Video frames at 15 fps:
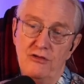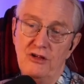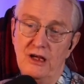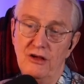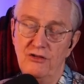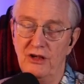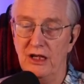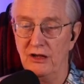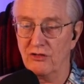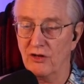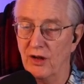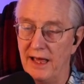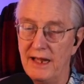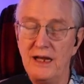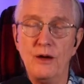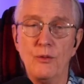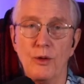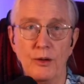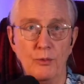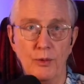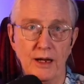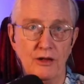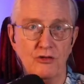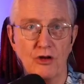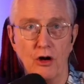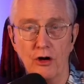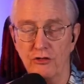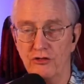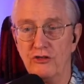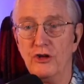is landing runways
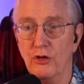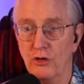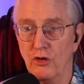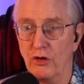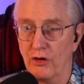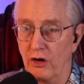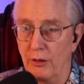are still good.